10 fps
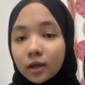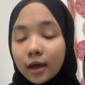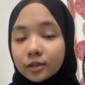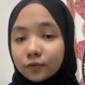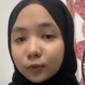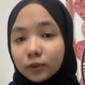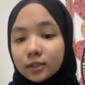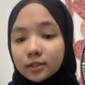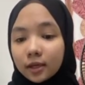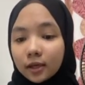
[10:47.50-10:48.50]
As for
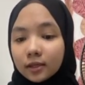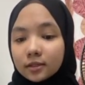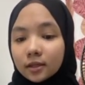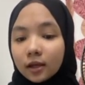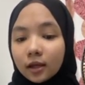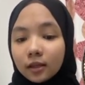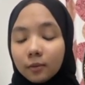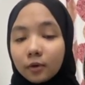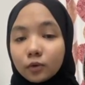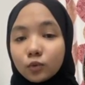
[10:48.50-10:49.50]
this case,
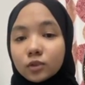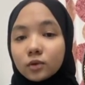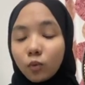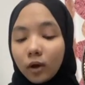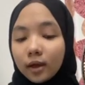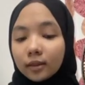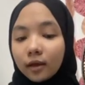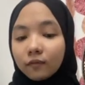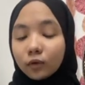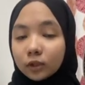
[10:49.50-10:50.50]
Imran was aware
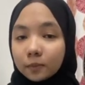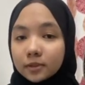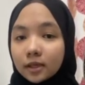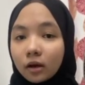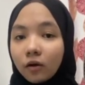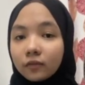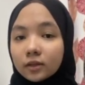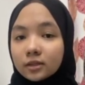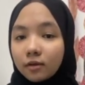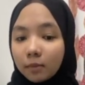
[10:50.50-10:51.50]
that 40% of
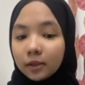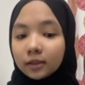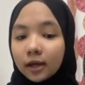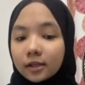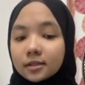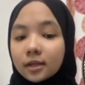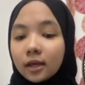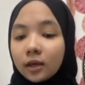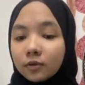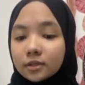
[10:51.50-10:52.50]
the ceramic tiles
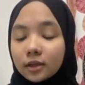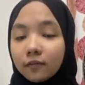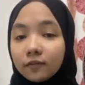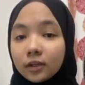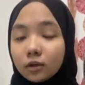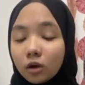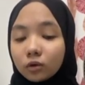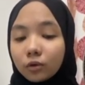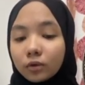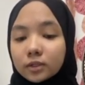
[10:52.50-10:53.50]
he received did not
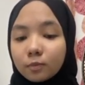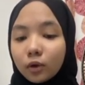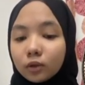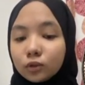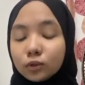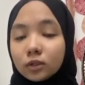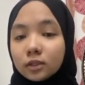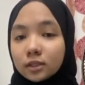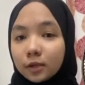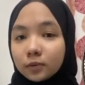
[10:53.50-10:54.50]
correspond to the
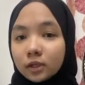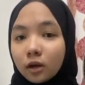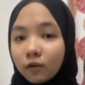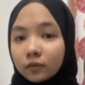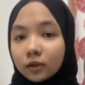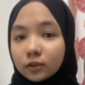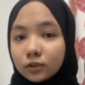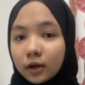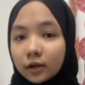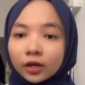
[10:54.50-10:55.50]
description of the
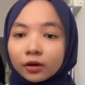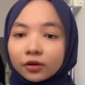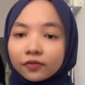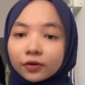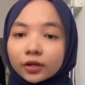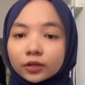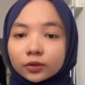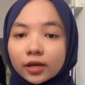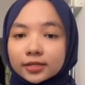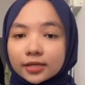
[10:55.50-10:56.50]
contract, referring
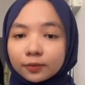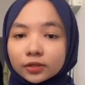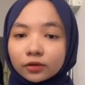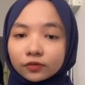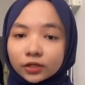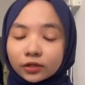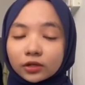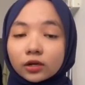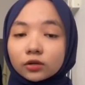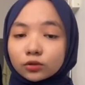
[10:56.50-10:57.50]
to the exception of
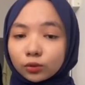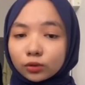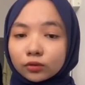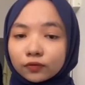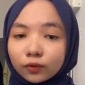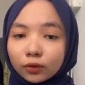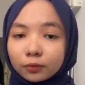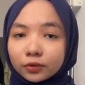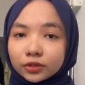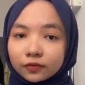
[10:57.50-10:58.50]
general rule
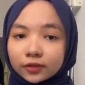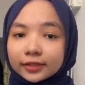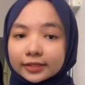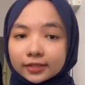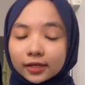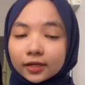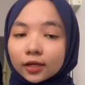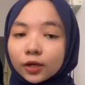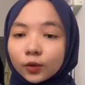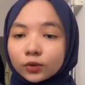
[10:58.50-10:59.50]
for breach of
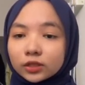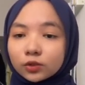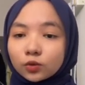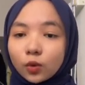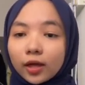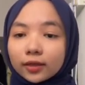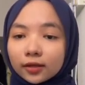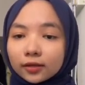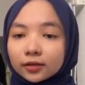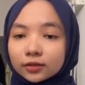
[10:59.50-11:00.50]
condition, which is
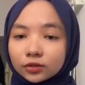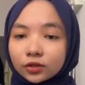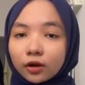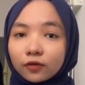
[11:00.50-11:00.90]
whether the contract